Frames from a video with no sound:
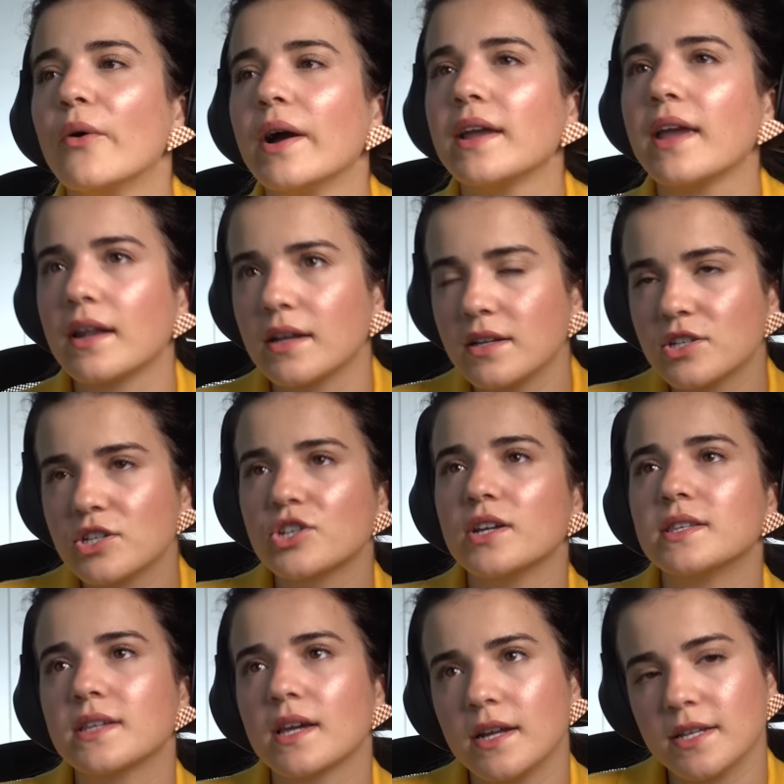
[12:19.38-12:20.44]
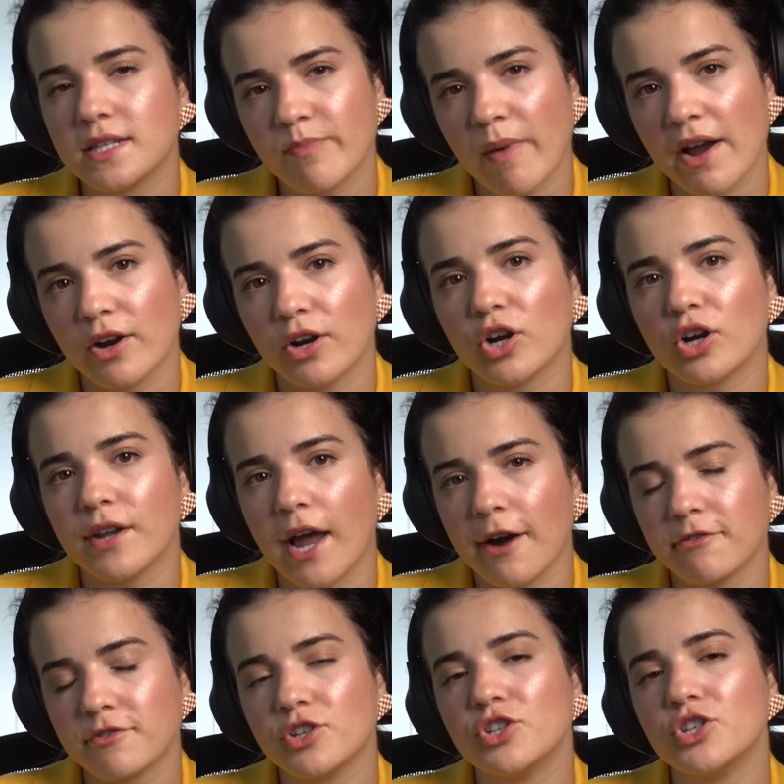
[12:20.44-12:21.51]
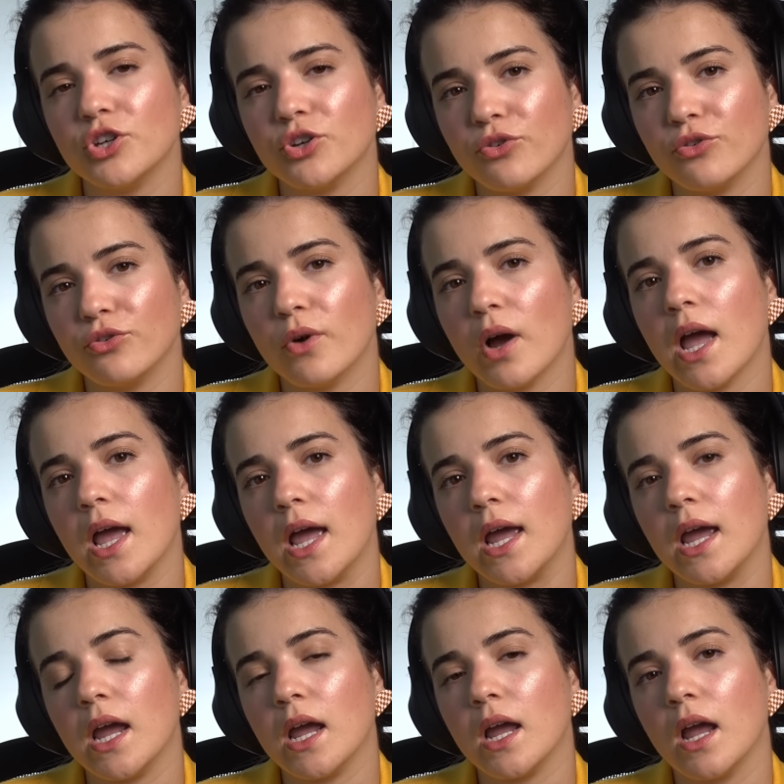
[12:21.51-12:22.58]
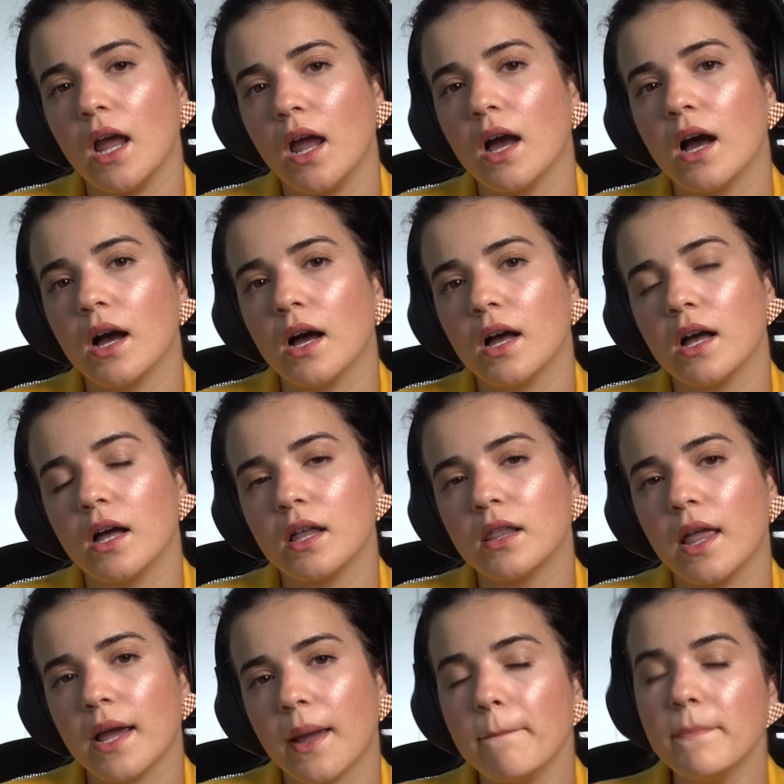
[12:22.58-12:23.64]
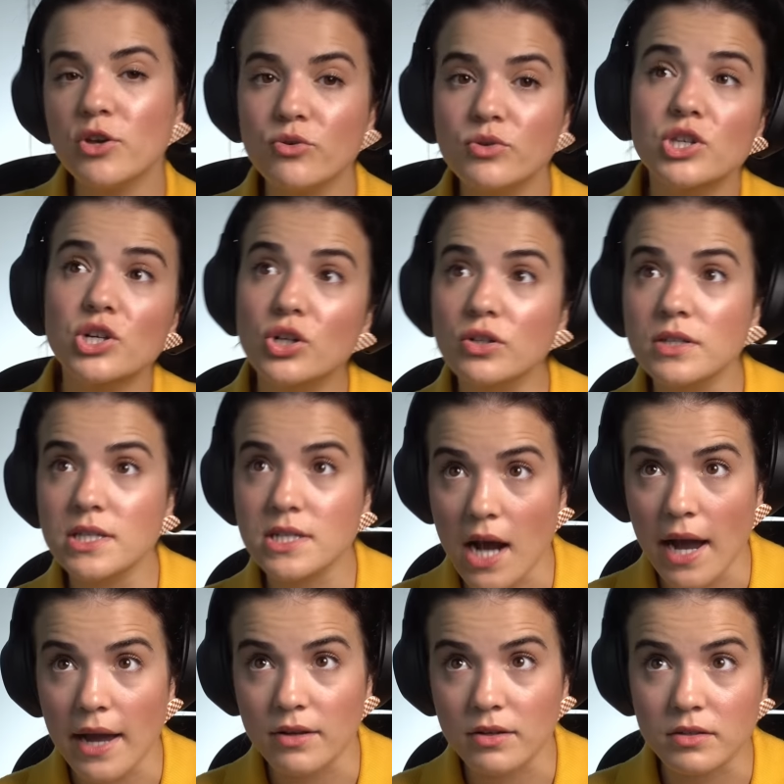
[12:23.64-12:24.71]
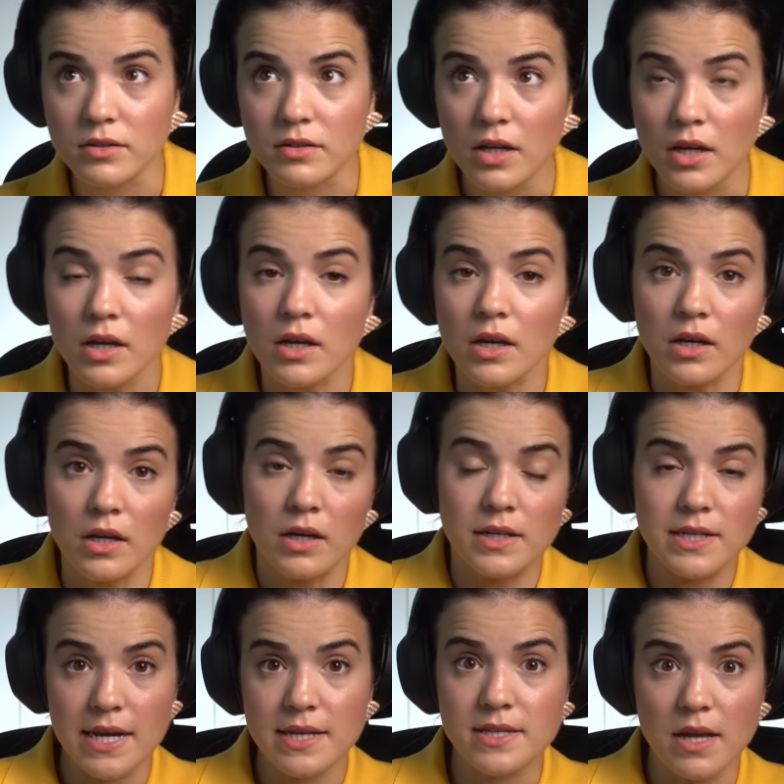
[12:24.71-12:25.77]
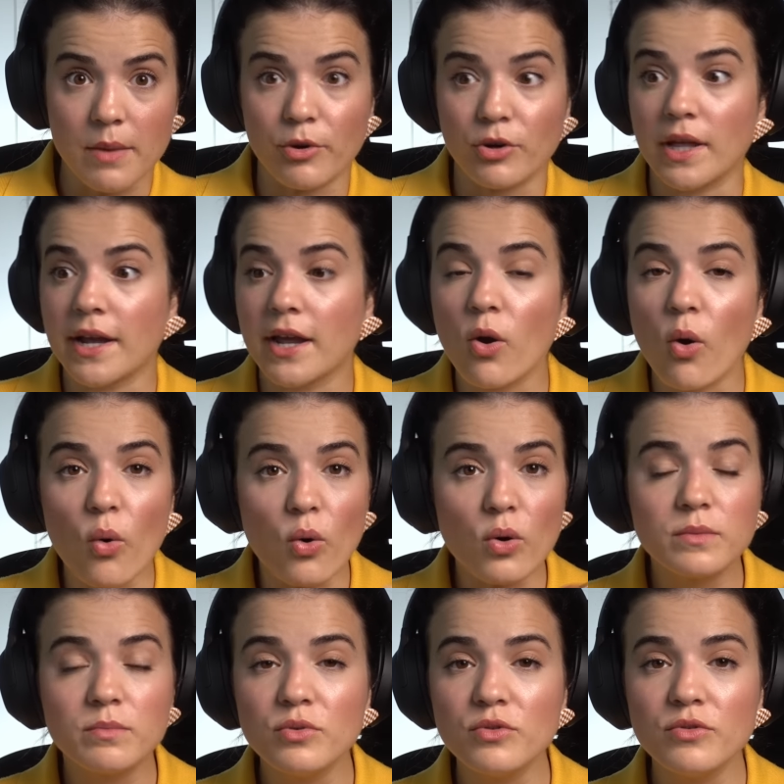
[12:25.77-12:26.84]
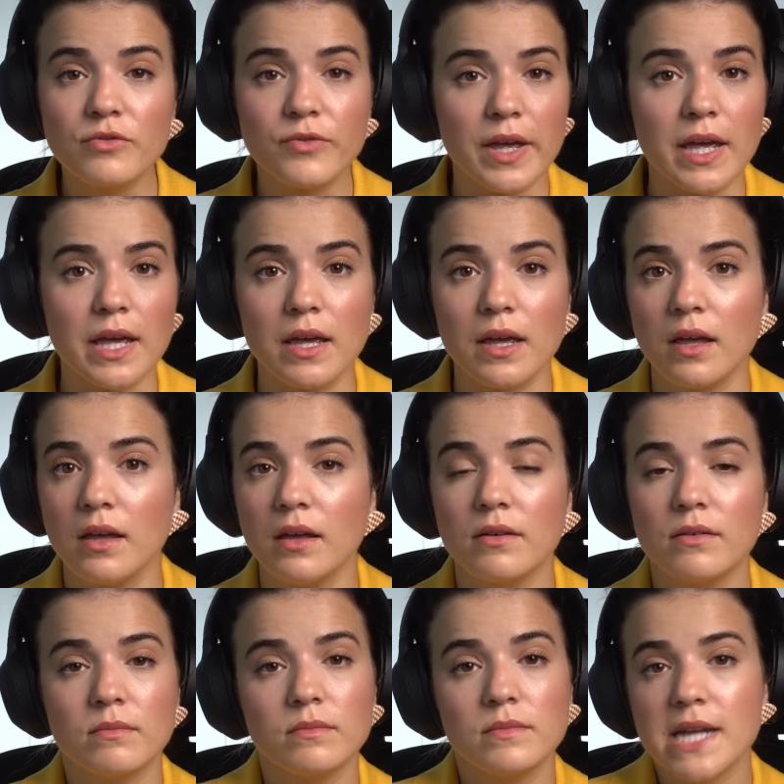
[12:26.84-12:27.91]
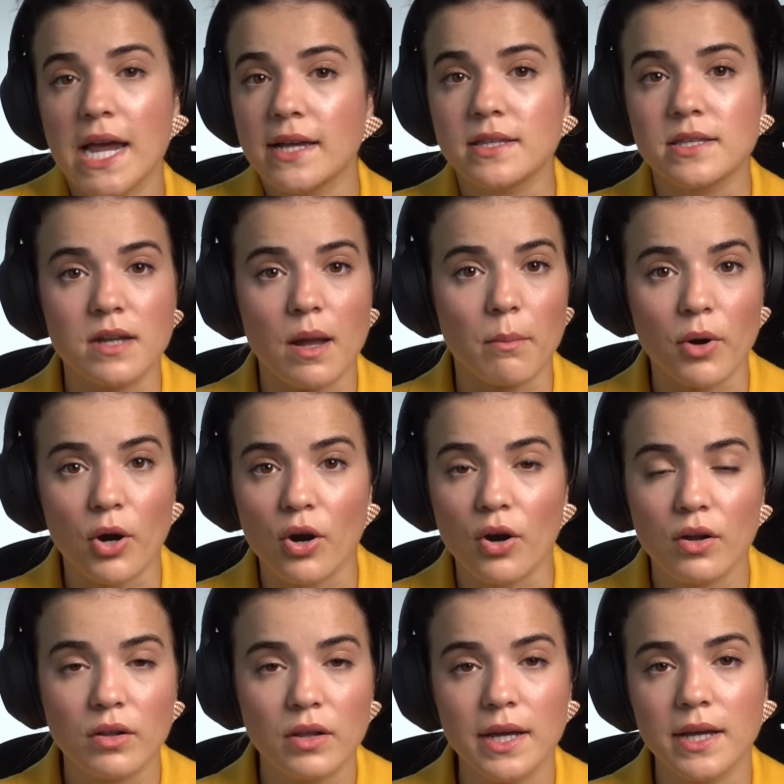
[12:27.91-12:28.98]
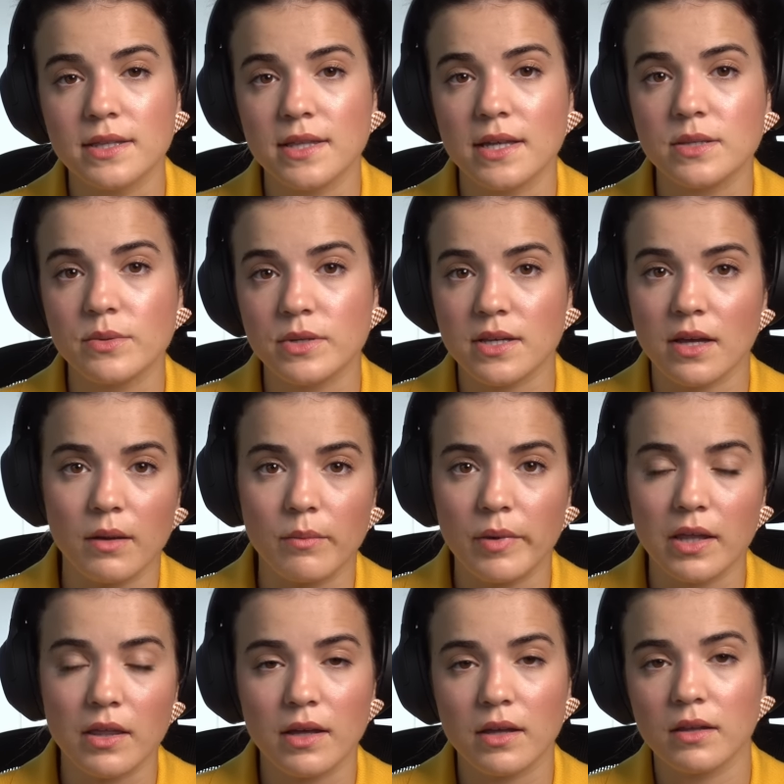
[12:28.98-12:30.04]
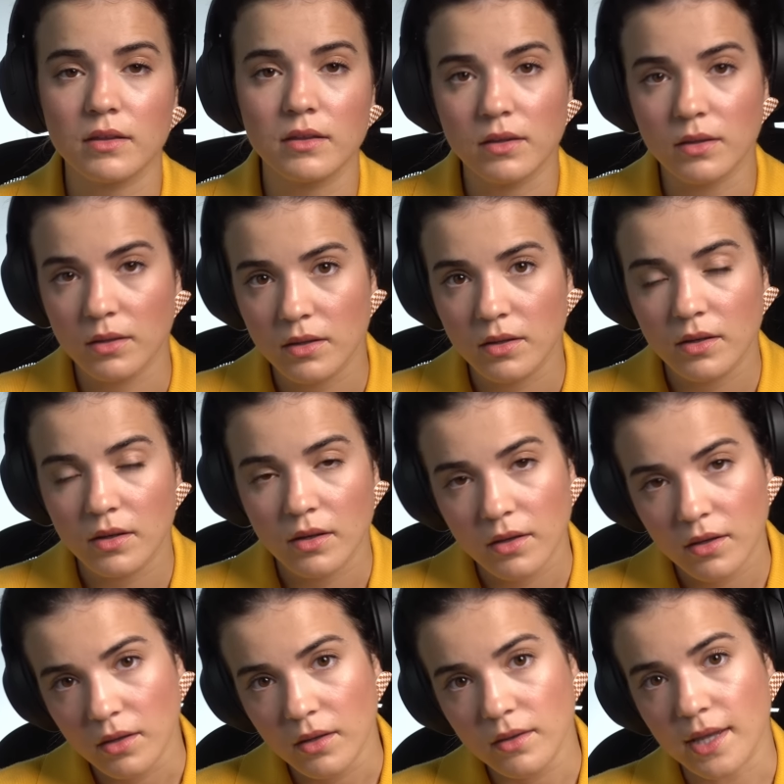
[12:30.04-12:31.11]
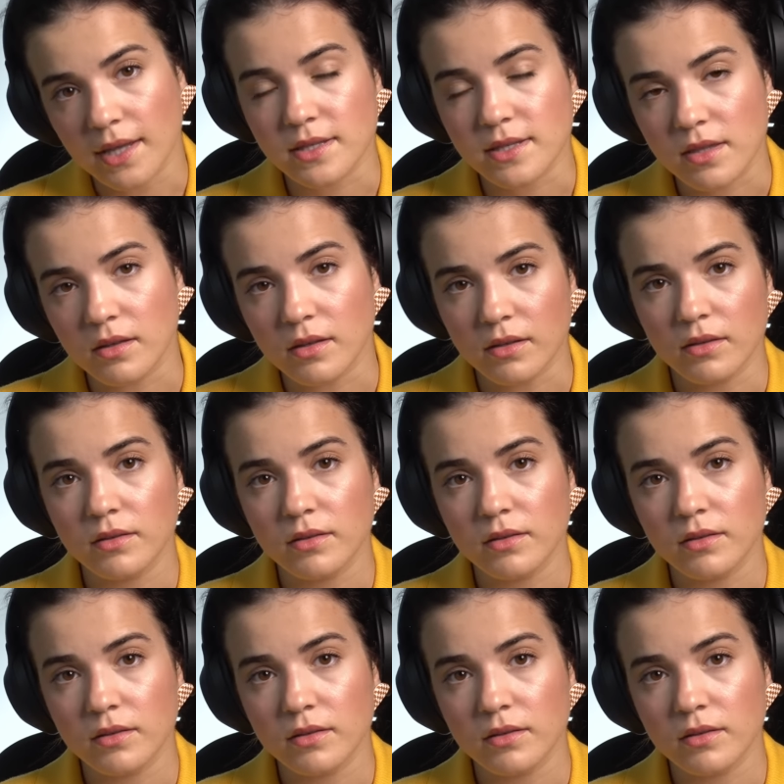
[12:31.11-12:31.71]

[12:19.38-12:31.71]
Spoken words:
I get it. It's gonna inspire her now to do a like musical style dance number, like an old movie dance number. Like that's what it's gonna be. Like that's the.